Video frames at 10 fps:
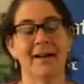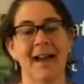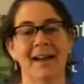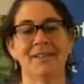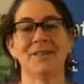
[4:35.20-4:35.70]

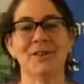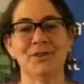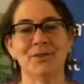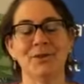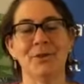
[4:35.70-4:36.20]
access
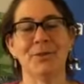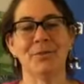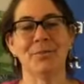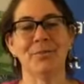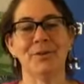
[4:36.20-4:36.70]
to your
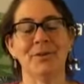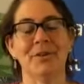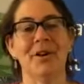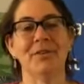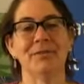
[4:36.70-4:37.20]

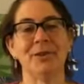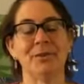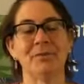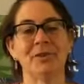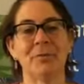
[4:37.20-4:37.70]

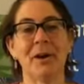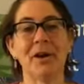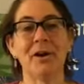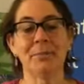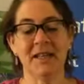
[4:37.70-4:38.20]
envelopes. So by
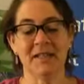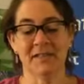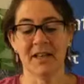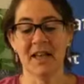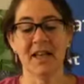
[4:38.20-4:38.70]
all
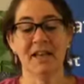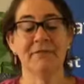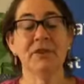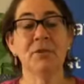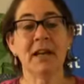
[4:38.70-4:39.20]
means,
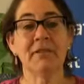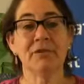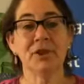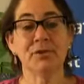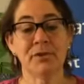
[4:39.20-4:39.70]
if you can't
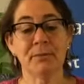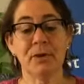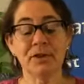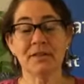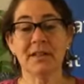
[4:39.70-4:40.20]
reuse them
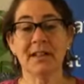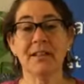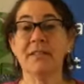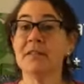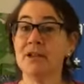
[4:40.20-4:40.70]

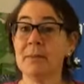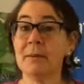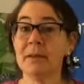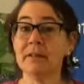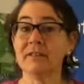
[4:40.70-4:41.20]
personally, you may
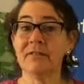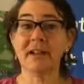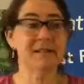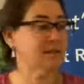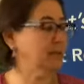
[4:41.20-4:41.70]
be able to
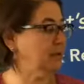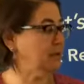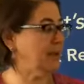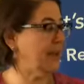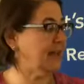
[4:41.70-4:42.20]
find somebody who
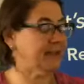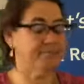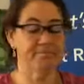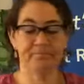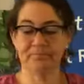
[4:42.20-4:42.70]
can.
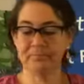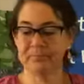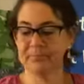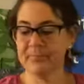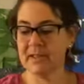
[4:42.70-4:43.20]

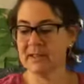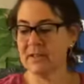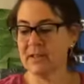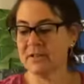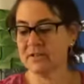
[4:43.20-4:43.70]

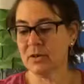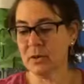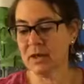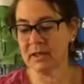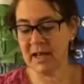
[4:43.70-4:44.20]
So
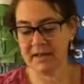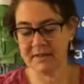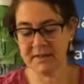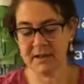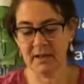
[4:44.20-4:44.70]
a
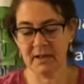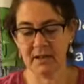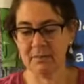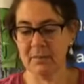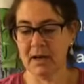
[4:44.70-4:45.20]
last
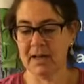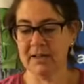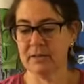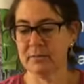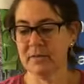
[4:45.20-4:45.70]

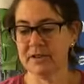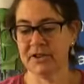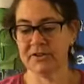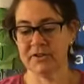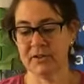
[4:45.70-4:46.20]
item,
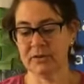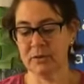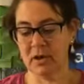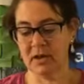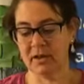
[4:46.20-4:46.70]
just
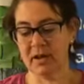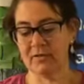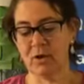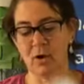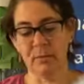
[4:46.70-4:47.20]
to
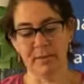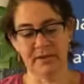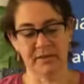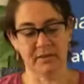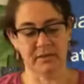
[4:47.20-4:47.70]
cover all
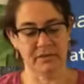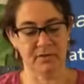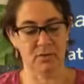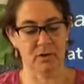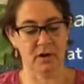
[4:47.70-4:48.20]
bases
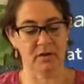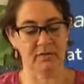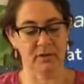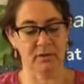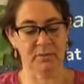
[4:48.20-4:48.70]
for
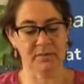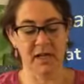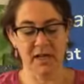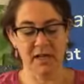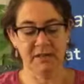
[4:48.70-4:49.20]
envelopes.
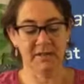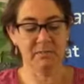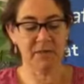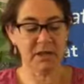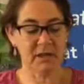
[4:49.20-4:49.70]

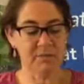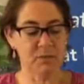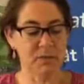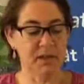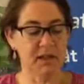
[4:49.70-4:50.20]

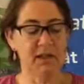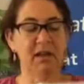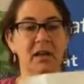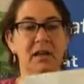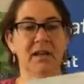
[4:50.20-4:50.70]
Sometimes we
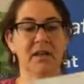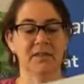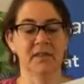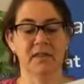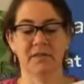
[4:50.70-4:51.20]
get
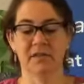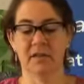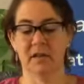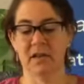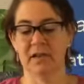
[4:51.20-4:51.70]
these
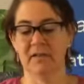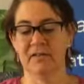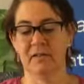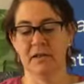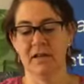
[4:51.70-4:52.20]
kind of
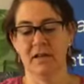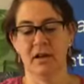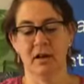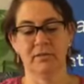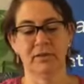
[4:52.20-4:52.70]

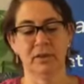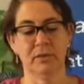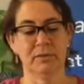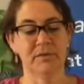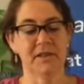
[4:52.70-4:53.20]

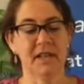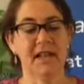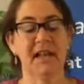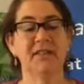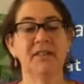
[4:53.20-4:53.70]
envelopes,
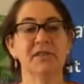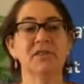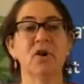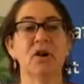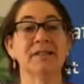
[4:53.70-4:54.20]
and this is
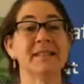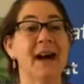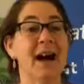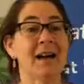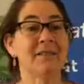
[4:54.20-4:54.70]
called
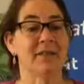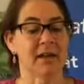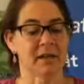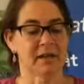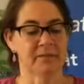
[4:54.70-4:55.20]

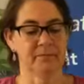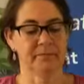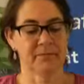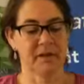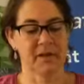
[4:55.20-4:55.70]
Tyvek.
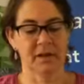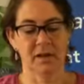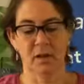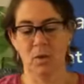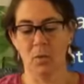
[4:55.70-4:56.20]

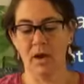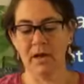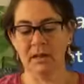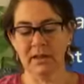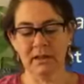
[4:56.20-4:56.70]

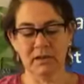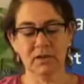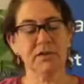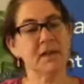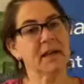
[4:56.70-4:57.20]
While it
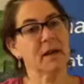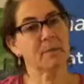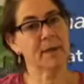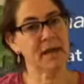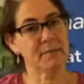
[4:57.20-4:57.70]
looks like a
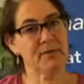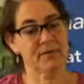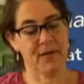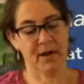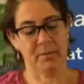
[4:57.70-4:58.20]
paper
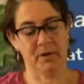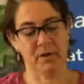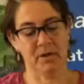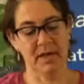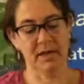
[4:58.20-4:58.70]
fiber,
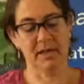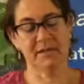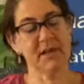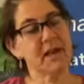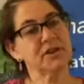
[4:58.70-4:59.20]

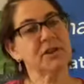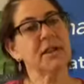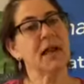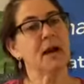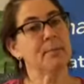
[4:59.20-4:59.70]
it's
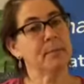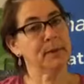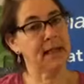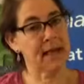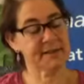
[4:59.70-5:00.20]
actually a
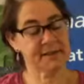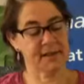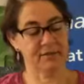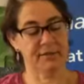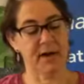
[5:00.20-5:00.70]

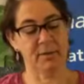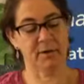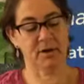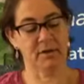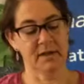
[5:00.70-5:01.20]
plastic fiber,